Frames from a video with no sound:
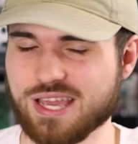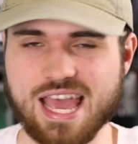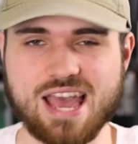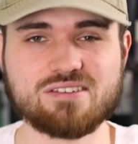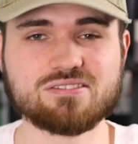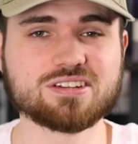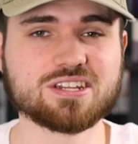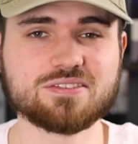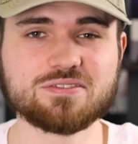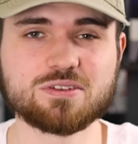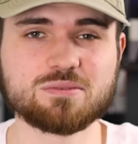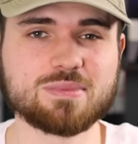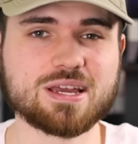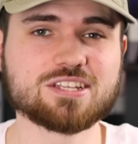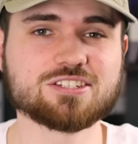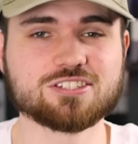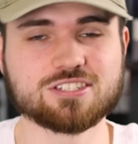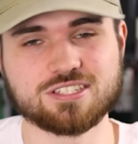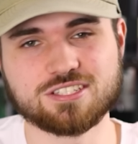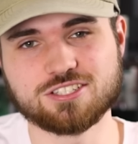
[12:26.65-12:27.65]
We haven't even
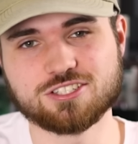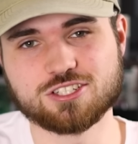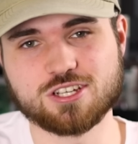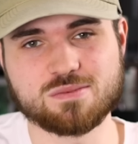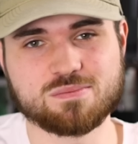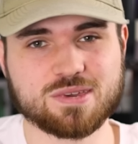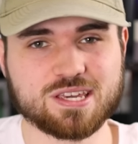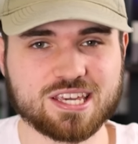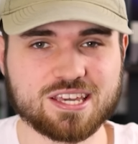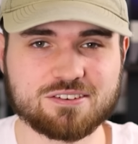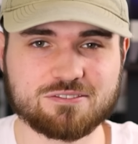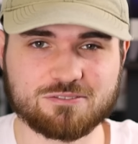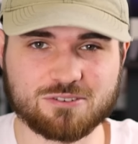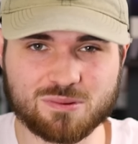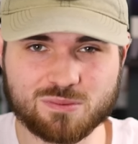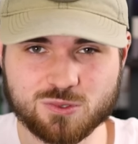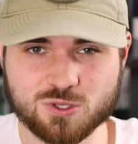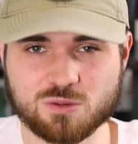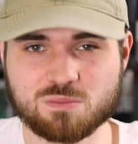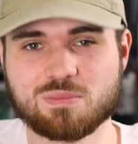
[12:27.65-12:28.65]
mentioned shipping it
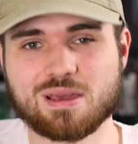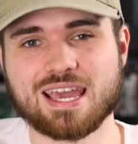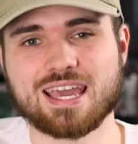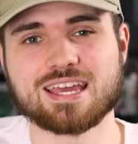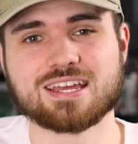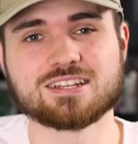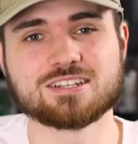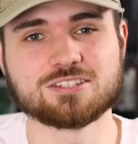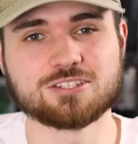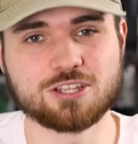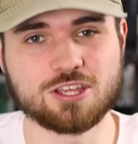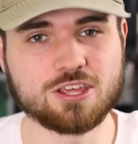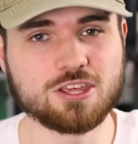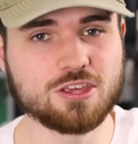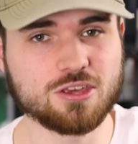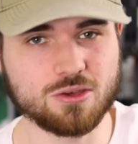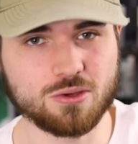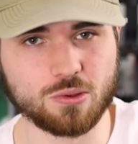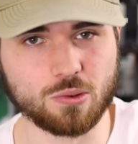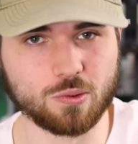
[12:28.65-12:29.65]
from Japan to
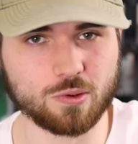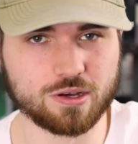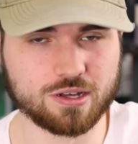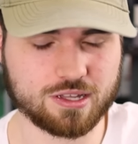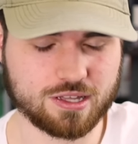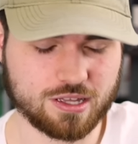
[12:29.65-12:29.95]
you.